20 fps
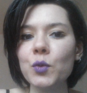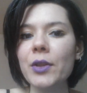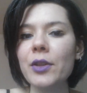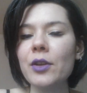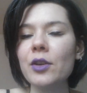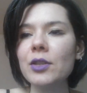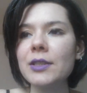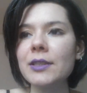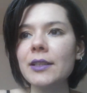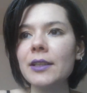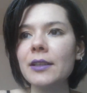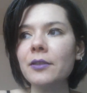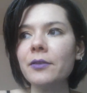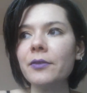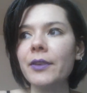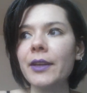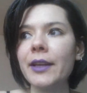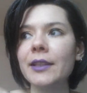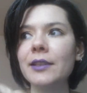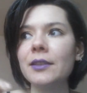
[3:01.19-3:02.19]
with
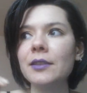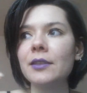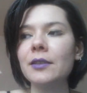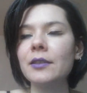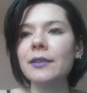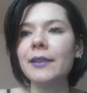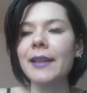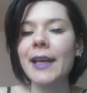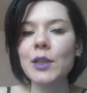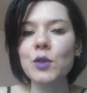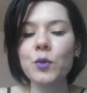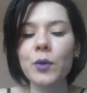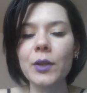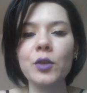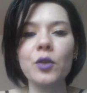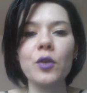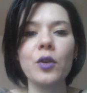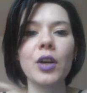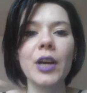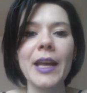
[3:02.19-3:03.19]
yourself, and that's
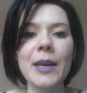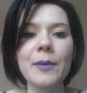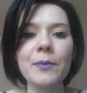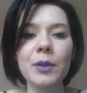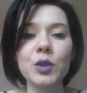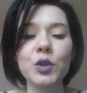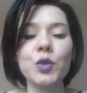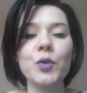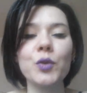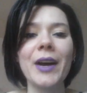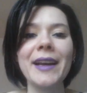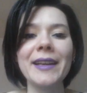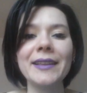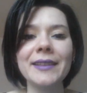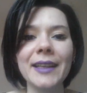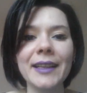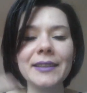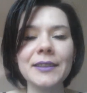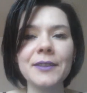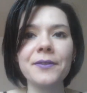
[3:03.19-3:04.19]
when you are able to
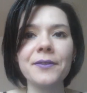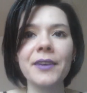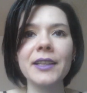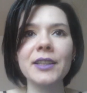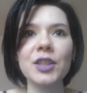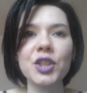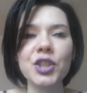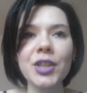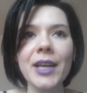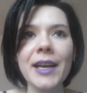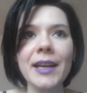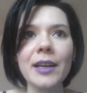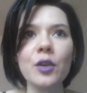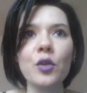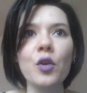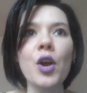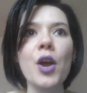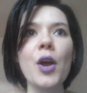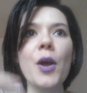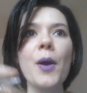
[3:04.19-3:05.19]
identify the
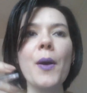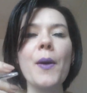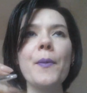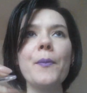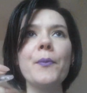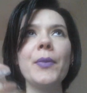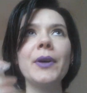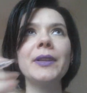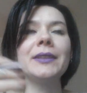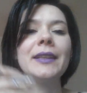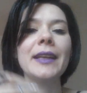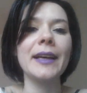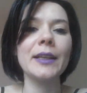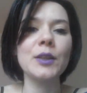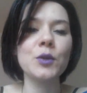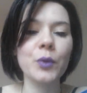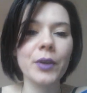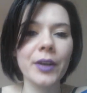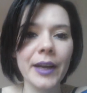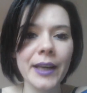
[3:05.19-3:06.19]
shadow. But
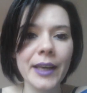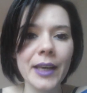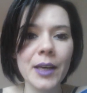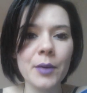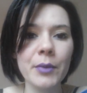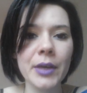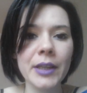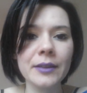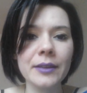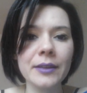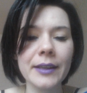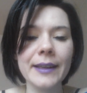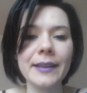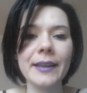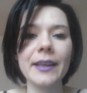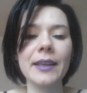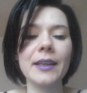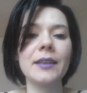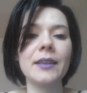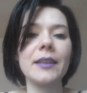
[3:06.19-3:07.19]
that's where I come in, and
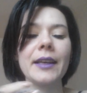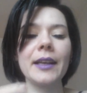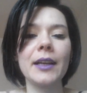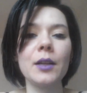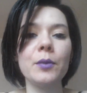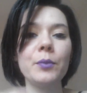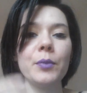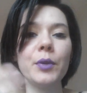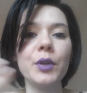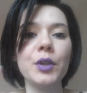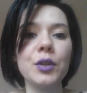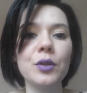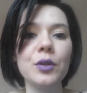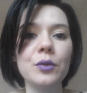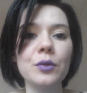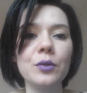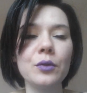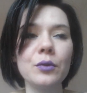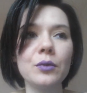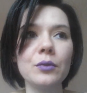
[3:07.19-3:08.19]
I can help
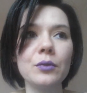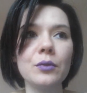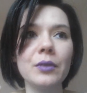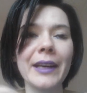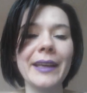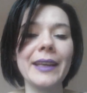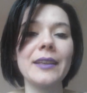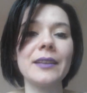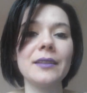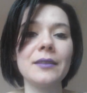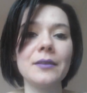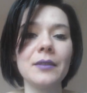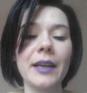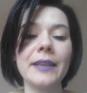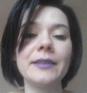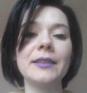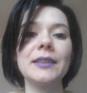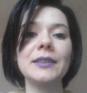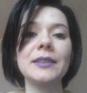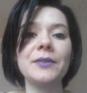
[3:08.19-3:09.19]
you. I can
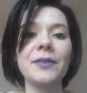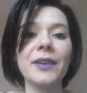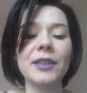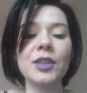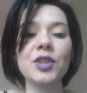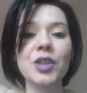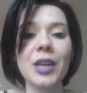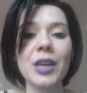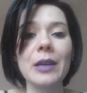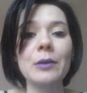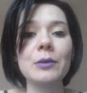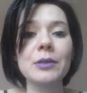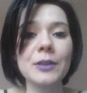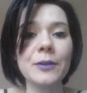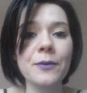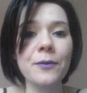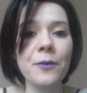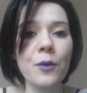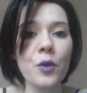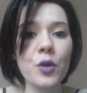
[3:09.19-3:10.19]
identify the shadows
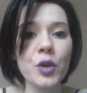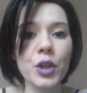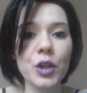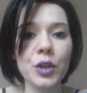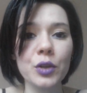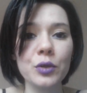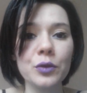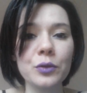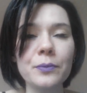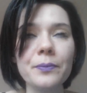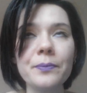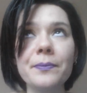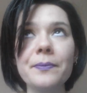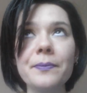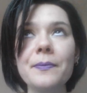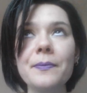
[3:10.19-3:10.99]
for you.